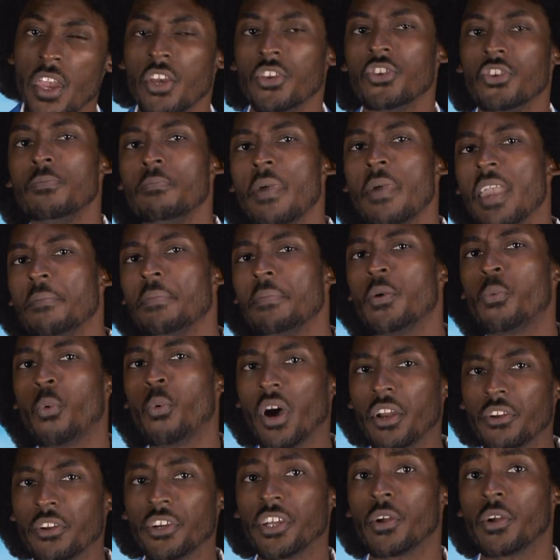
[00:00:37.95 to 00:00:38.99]
You may be
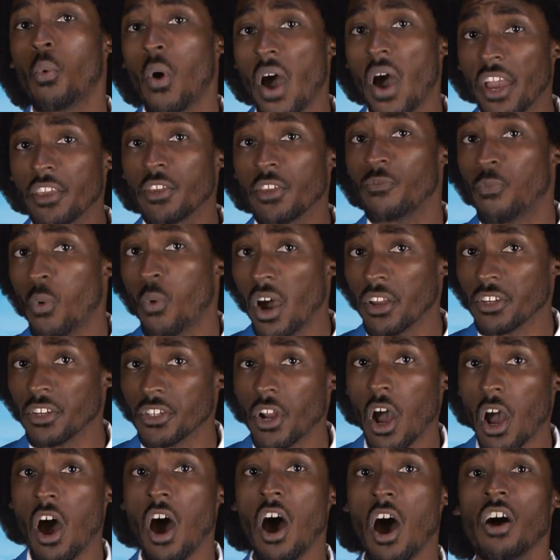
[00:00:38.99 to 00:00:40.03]
wondering why you've wandered
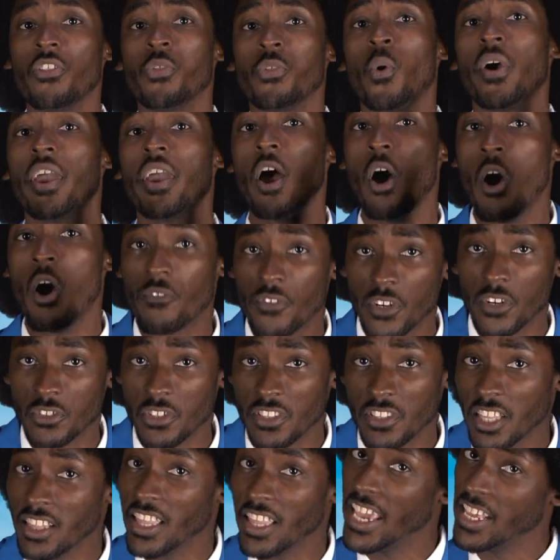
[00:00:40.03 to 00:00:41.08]
all the way over to
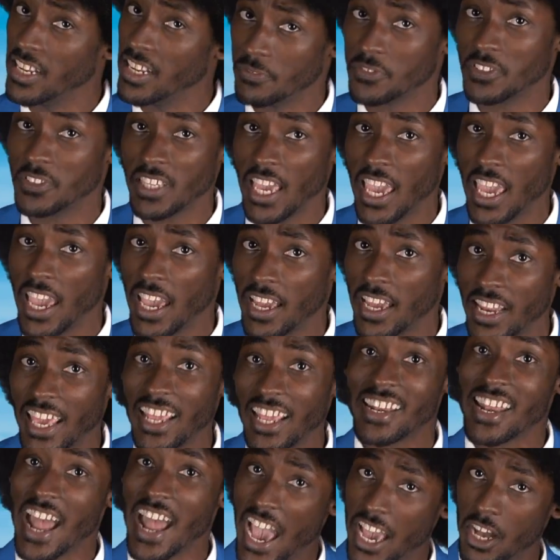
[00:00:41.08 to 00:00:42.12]
the land of sand
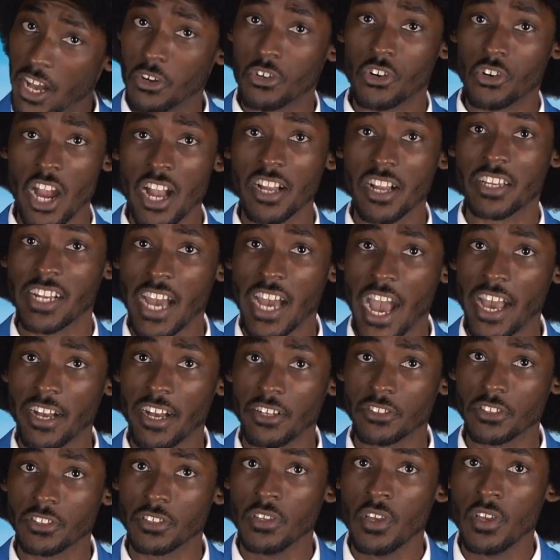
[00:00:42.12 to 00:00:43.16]
and Nile
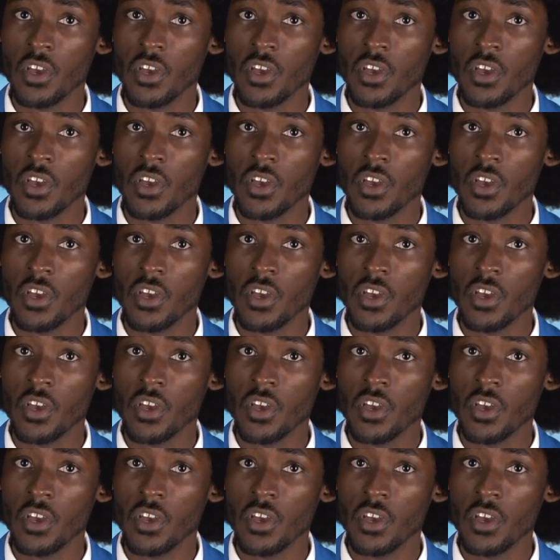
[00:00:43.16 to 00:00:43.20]
crocodiles.